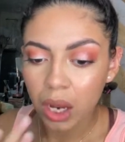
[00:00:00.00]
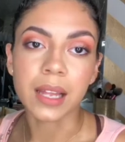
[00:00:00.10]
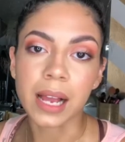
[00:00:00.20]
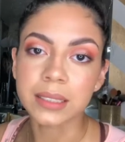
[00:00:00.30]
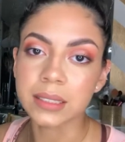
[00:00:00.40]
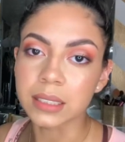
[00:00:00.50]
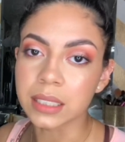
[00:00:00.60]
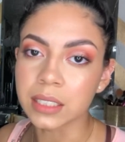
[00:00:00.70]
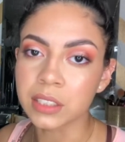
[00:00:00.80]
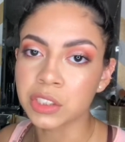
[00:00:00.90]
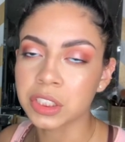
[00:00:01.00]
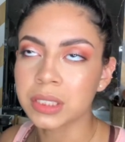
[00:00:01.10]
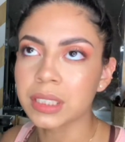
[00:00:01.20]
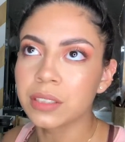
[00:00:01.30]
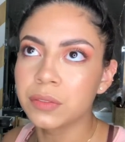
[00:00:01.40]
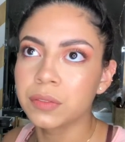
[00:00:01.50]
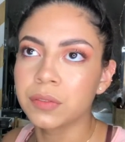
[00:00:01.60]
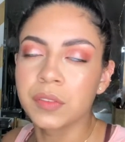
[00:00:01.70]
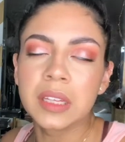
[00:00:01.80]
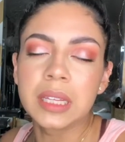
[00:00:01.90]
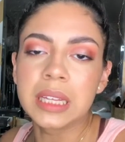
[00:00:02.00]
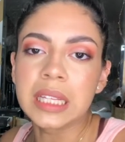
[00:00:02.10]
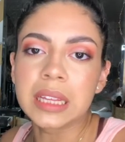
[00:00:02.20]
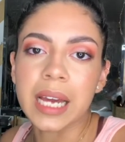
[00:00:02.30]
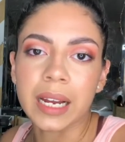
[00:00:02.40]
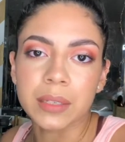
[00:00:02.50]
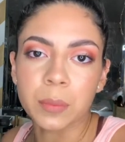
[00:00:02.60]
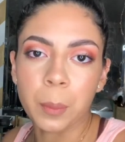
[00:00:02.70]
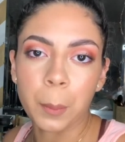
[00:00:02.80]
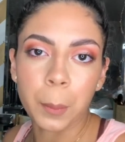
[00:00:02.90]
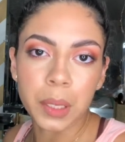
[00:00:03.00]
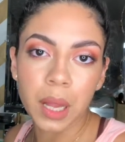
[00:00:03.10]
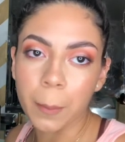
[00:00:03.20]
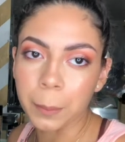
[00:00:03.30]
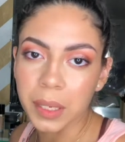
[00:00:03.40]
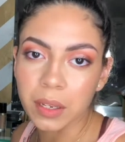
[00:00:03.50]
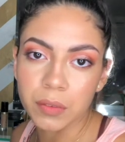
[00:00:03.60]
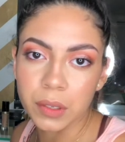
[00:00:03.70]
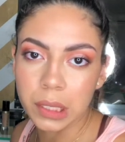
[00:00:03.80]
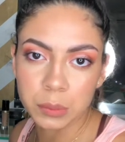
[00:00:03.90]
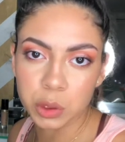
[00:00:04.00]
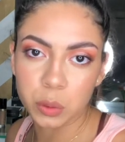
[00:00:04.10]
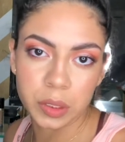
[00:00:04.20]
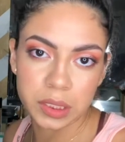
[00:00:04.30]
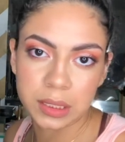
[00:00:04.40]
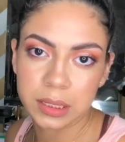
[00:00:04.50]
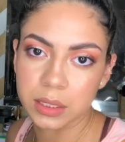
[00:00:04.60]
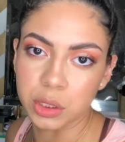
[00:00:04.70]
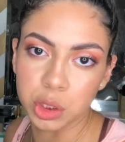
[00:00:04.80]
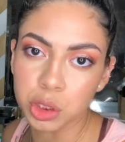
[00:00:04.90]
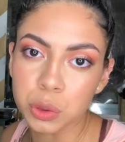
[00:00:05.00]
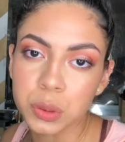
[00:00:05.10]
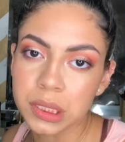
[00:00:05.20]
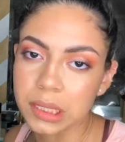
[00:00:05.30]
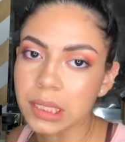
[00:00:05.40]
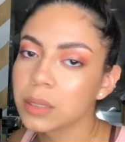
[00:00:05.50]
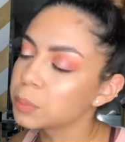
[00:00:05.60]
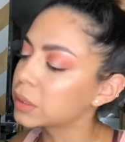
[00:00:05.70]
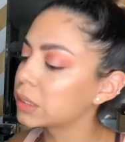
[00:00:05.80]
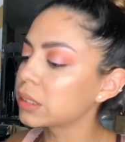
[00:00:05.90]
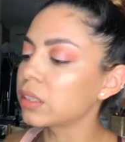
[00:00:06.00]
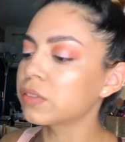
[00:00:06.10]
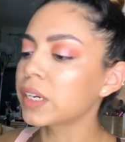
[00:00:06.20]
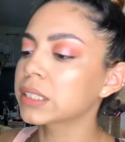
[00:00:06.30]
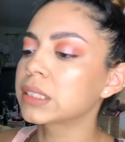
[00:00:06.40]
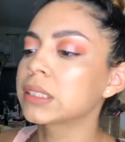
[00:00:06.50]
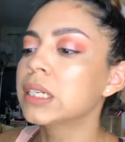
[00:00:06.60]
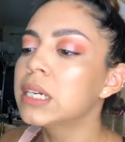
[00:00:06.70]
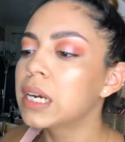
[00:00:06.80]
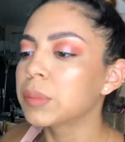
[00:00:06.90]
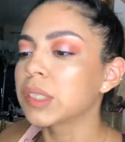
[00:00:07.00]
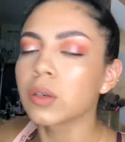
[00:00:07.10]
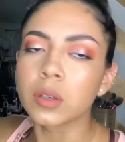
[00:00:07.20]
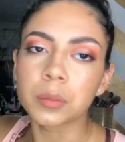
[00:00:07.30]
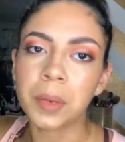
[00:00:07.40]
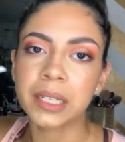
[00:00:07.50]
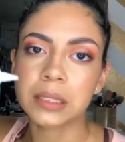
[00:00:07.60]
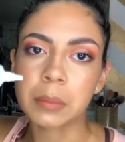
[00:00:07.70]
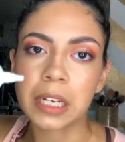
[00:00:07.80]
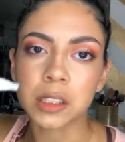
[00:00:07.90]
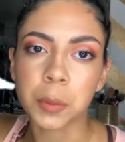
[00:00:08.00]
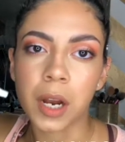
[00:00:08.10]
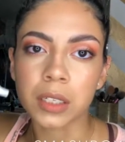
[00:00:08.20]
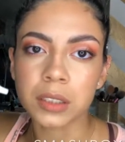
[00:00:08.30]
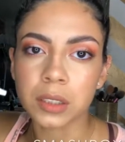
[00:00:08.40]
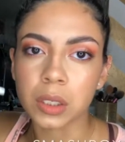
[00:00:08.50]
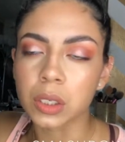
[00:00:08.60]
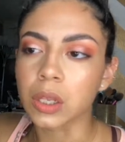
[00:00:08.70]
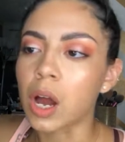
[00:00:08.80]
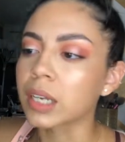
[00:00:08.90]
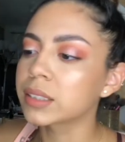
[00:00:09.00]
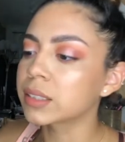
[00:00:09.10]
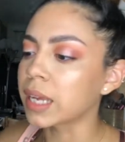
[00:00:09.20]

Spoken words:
Lastly, just to give that plumpy, voluptuous, juicy lips effect, I'm gonna go in my Smashbox Gloss